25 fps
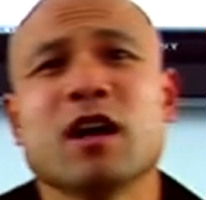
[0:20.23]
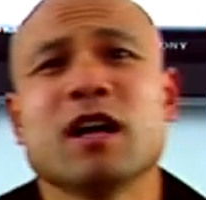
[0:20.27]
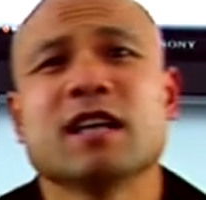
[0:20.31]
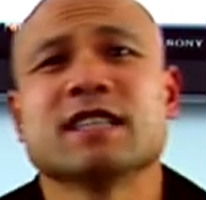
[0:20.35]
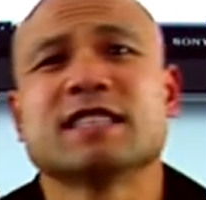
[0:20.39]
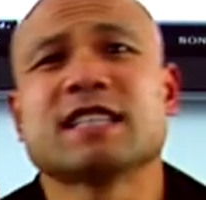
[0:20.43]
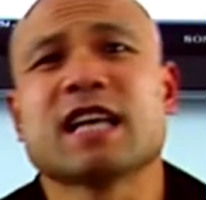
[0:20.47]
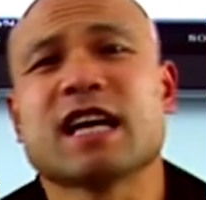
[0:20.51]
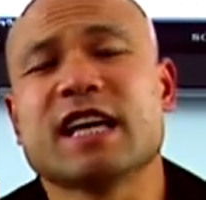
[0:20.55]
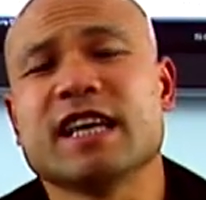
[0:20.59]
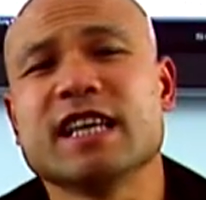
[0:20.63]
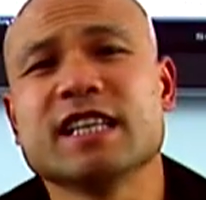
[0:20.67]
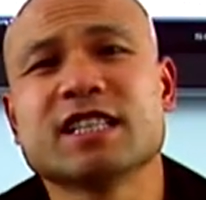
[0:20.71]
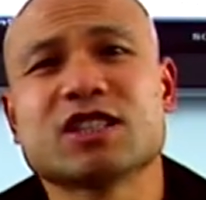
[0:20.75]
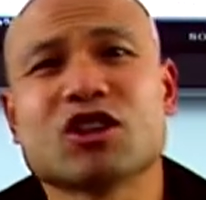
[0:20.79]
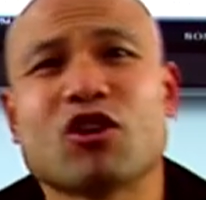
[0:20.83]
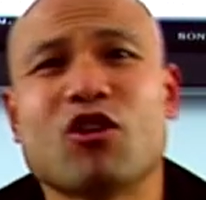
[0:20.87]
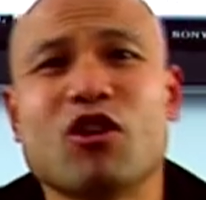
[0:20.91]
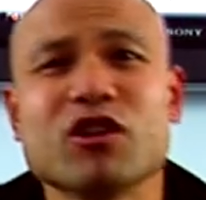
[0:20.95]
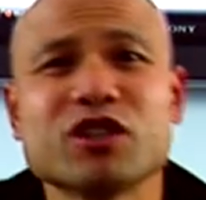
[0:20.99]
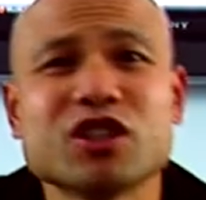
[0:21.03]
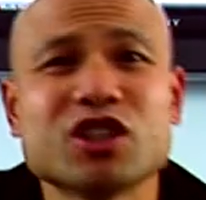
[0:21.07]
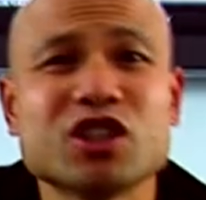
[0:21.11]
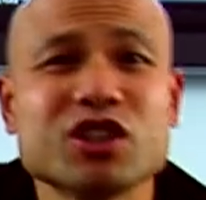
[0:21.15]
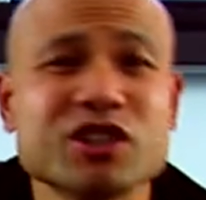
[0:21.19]
that is
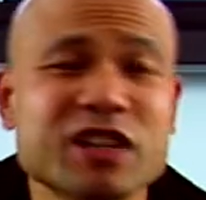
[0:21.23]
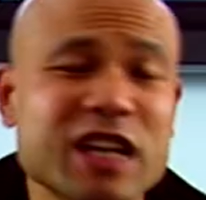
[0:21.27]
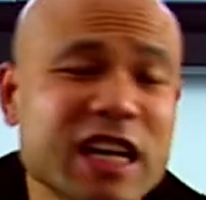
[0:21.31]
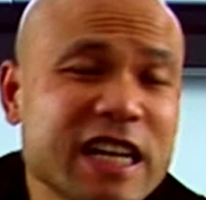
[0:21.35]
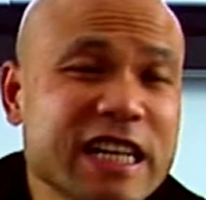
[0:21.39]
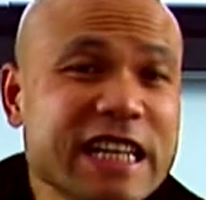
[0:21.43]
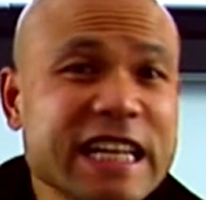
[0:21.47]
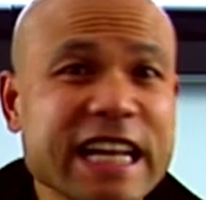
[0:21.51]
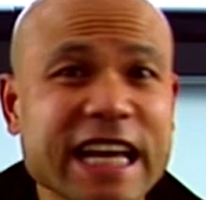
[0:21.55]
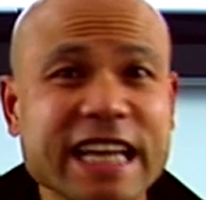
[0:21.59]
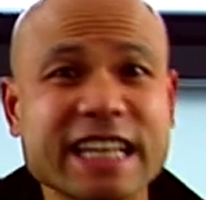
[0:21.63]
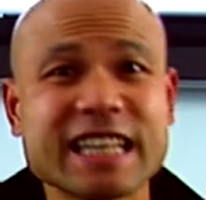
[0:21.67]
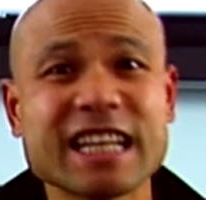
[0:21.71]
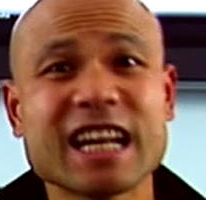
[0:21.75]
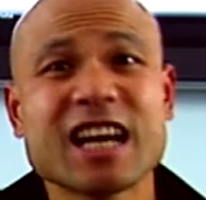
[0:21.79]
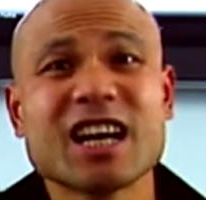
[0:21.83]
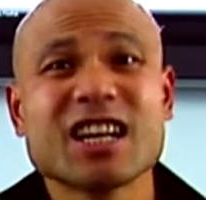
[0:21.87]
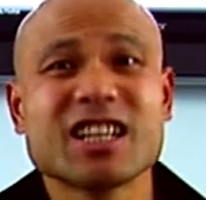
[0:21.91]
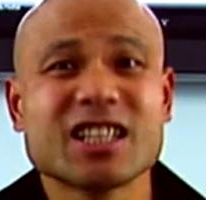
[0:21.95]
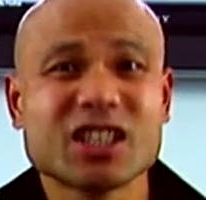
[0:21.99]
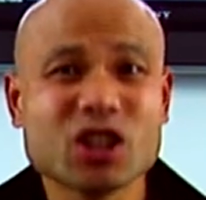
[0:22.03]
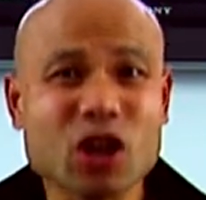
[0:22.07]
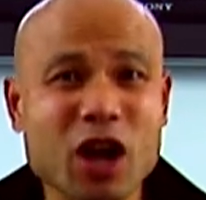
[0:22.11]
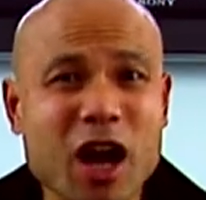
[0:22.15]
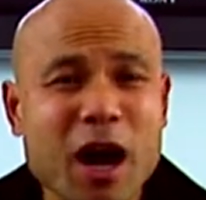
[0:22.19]
onto the
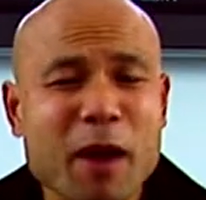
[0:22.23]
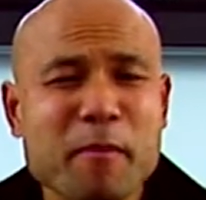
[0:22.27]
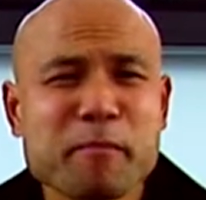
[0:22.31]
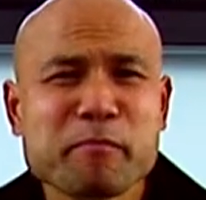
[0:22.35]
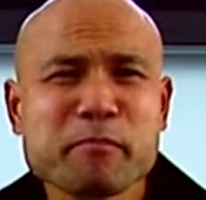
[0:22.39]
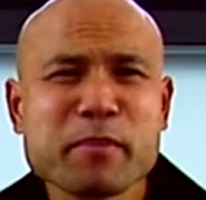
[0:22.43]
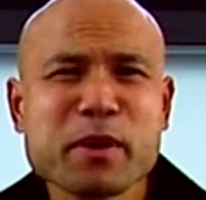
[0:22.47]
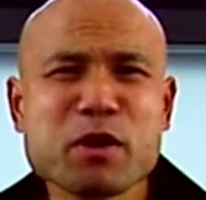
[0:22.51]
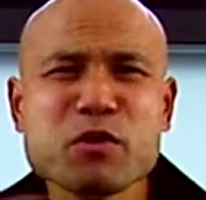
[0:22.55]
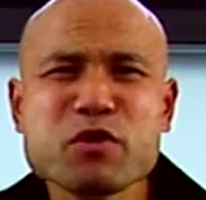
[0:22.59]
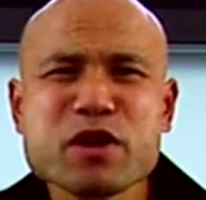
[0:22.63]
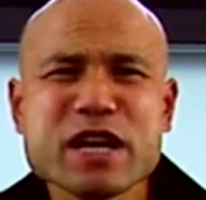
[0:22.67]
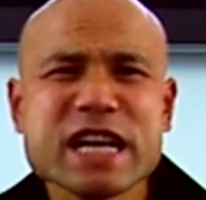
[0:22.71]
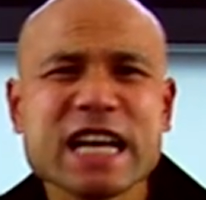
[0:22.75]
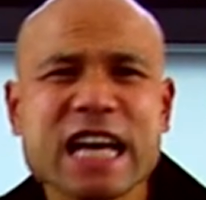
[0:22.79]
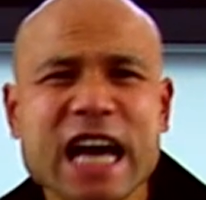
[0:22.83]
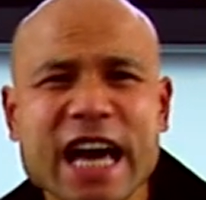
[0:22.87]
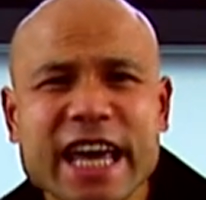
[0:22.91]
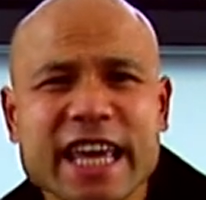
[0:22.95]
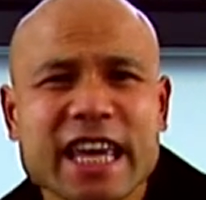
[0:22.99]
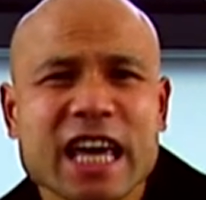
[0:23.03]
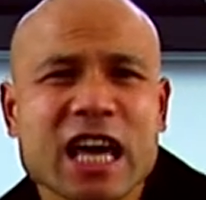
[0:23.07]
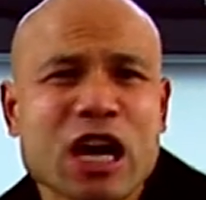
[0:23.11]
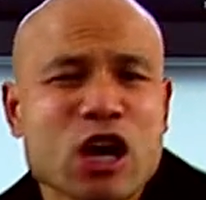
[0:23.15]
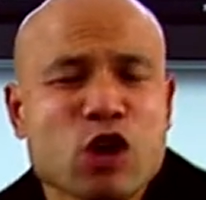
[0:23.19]
net to
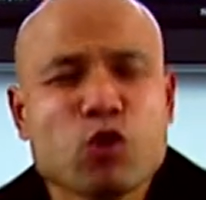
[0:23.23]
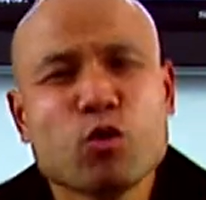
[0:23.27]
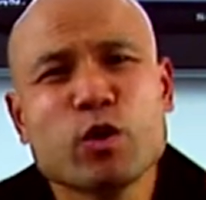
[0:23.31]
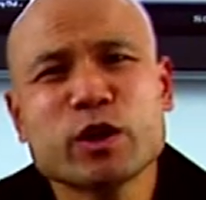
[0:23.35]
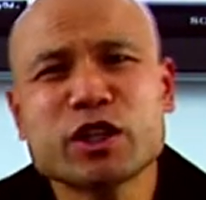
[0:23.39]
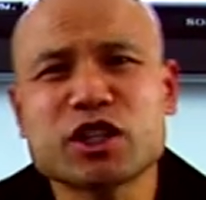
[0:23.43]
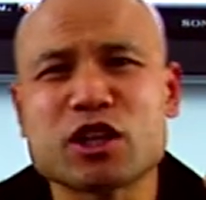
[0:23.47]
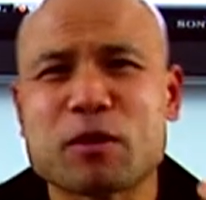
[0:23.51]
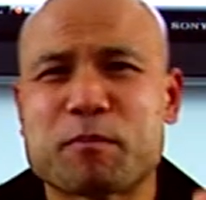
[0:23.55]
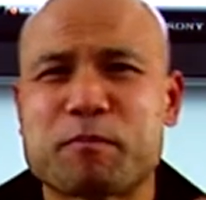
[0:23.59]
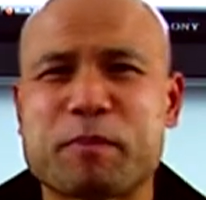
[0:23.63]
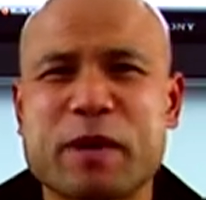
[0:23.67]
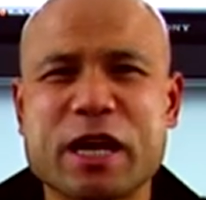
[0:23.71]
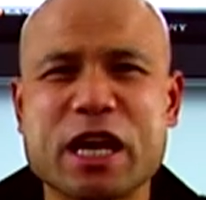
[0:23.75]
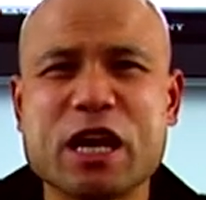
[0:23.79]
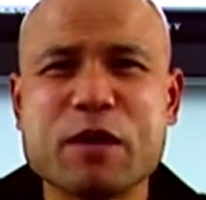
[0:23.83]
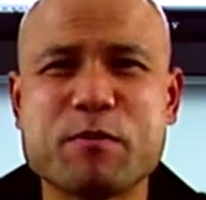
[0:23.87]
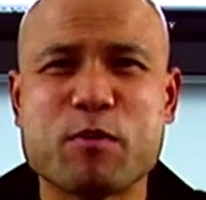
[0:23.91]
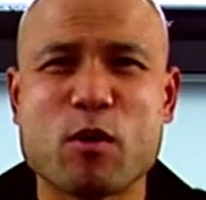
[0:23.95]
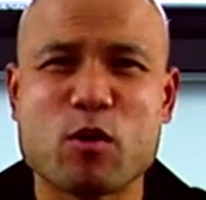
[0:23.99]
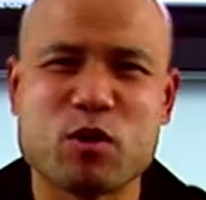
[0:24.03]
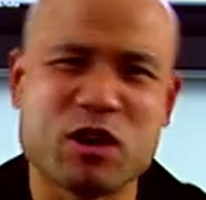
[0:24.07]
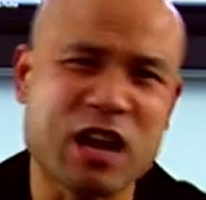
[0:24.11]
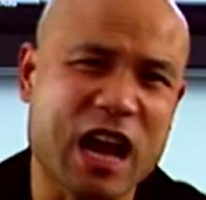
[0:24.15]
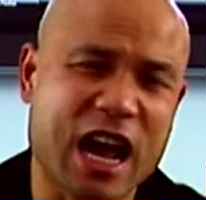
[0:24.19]
communicate with the
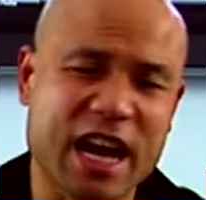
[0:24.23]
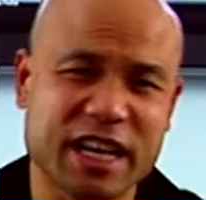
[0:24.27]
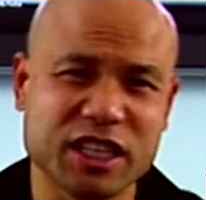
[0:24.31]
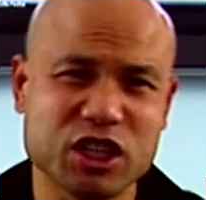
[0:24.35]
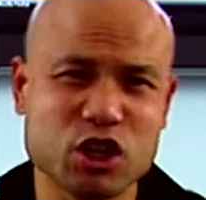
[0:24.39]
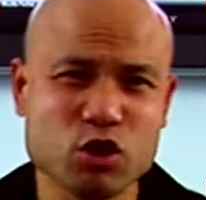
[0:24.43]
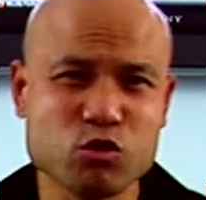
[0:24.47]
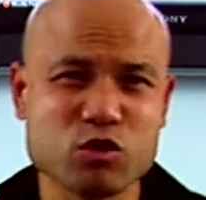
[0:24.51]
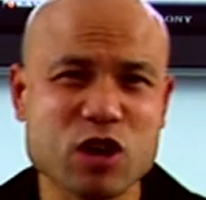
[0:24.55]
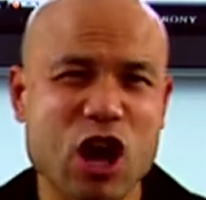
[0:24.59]
people like you,